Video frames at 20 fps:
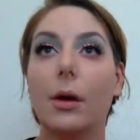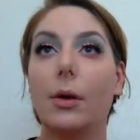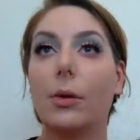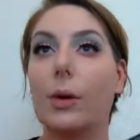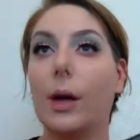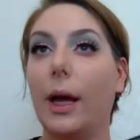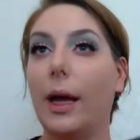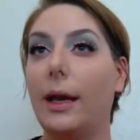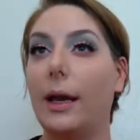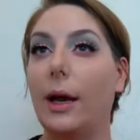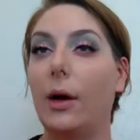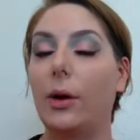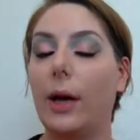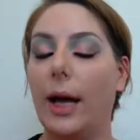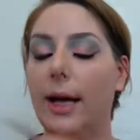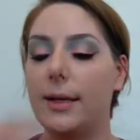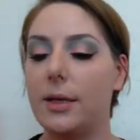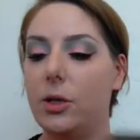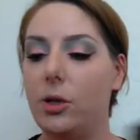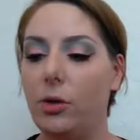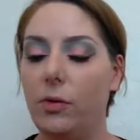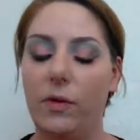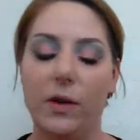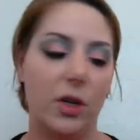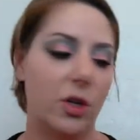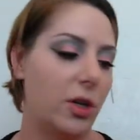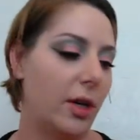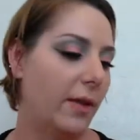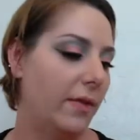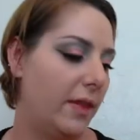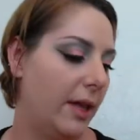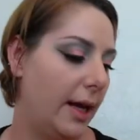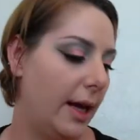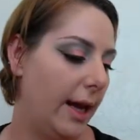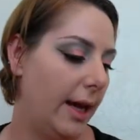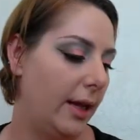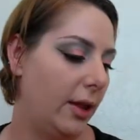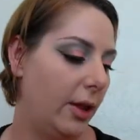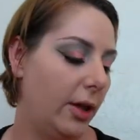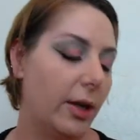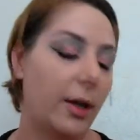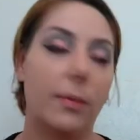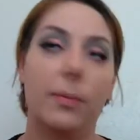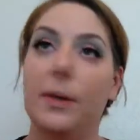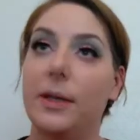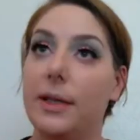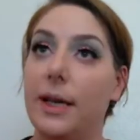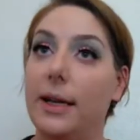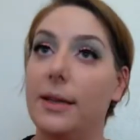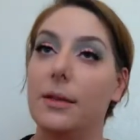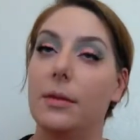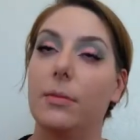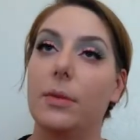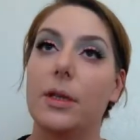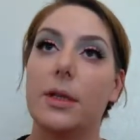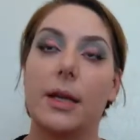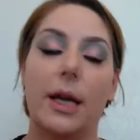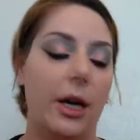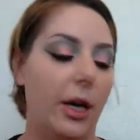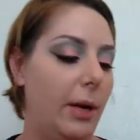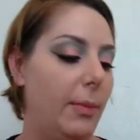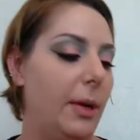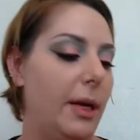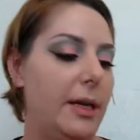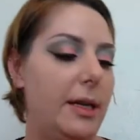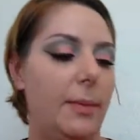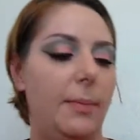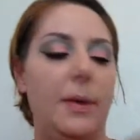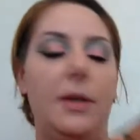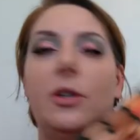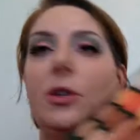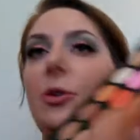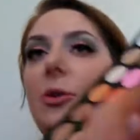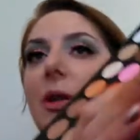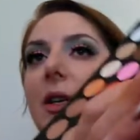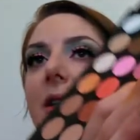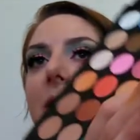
Okay, now guys, to finish off the eye look, besides some mascara, I'm going to dip into